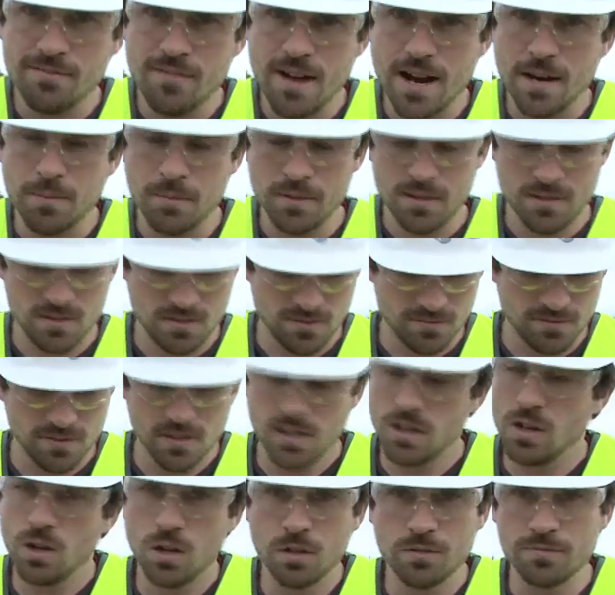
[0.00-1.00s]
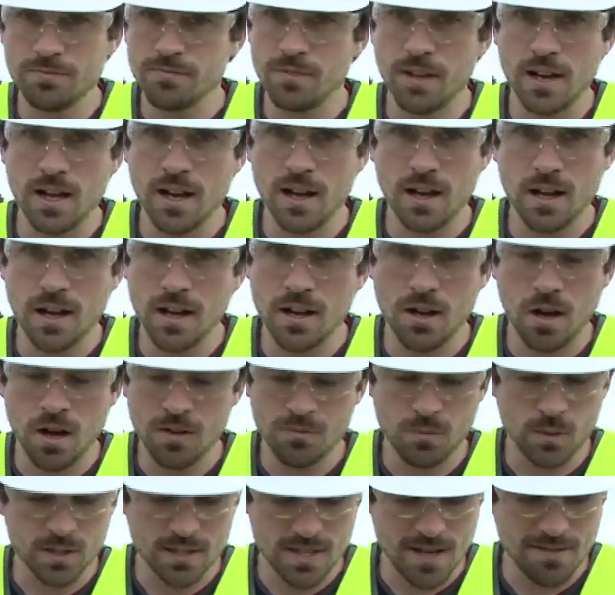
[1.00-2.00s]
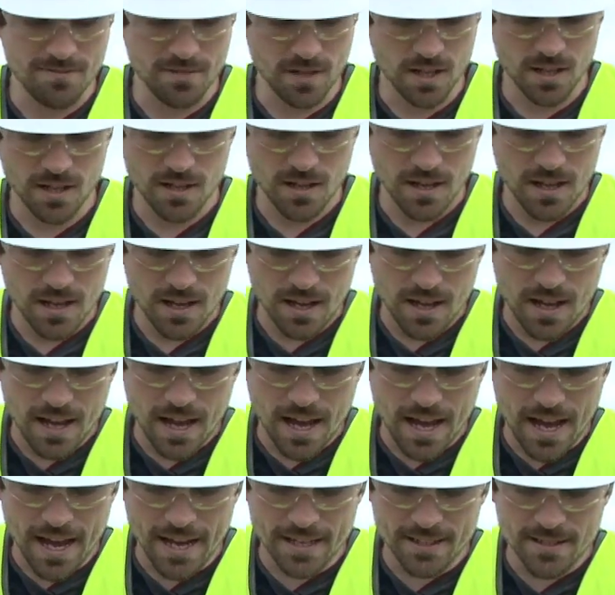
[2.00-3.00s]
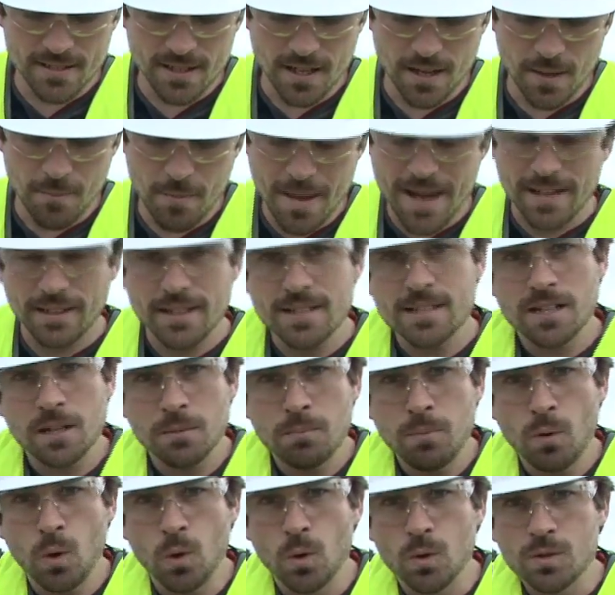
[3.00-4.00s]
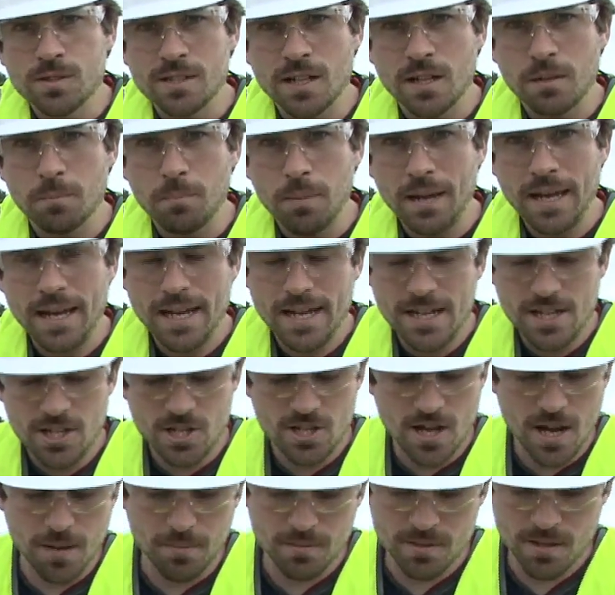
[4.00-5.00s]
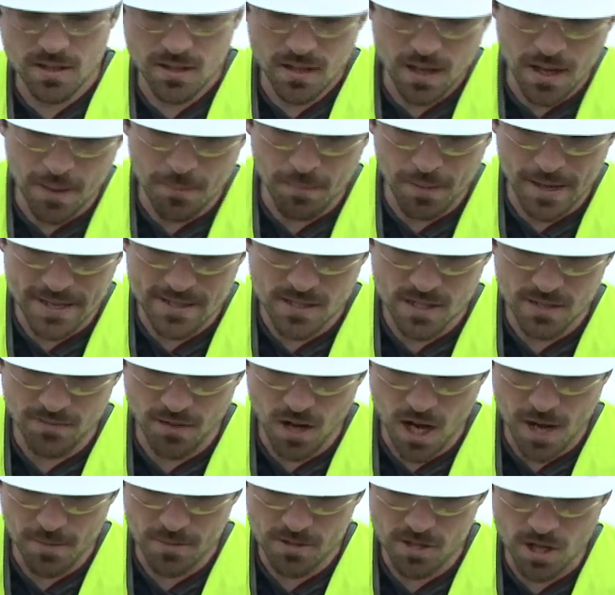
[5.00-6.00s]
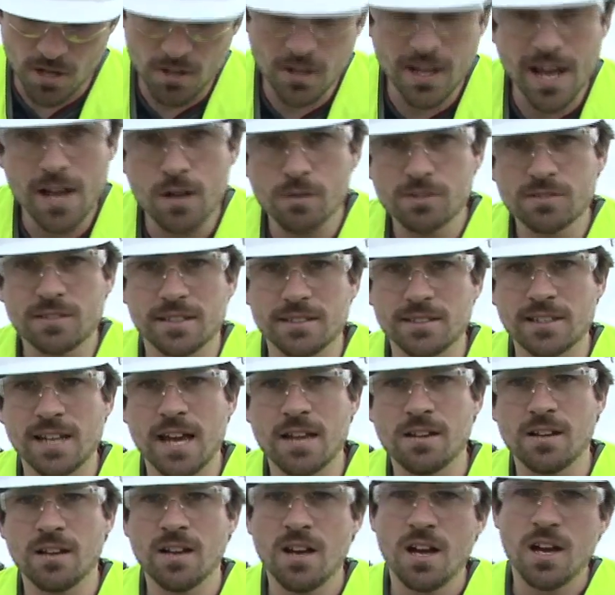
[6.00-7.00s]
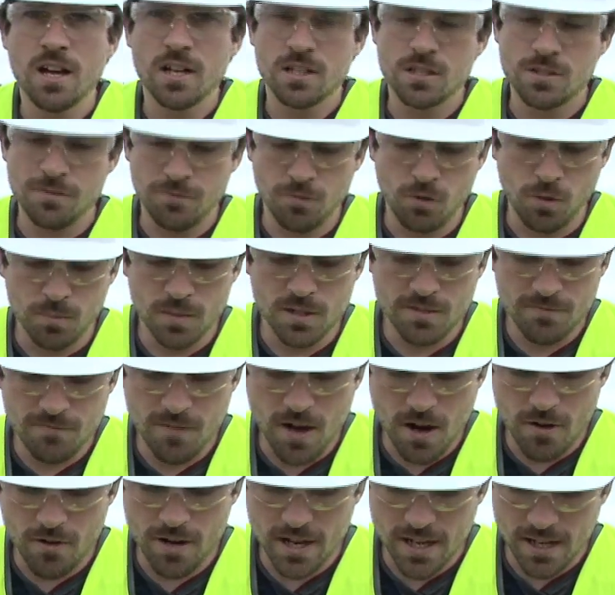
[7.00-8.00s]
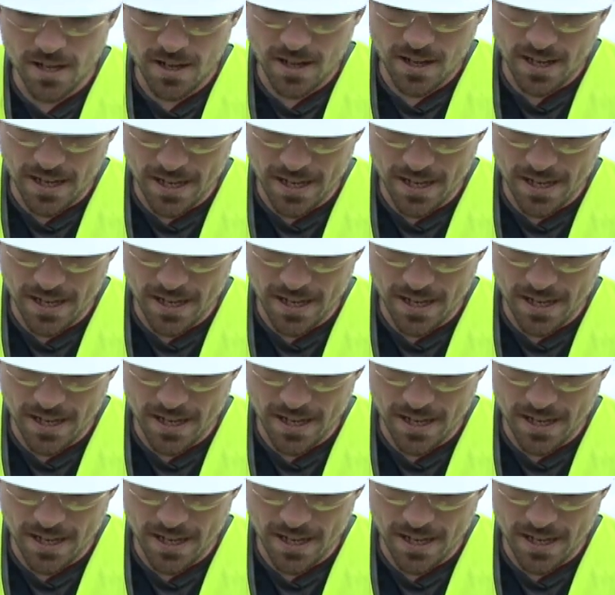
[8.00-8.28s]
fragments of whatever, and make these little balls, these little pea-shaped pieces of limestone. And they all stick together to form this very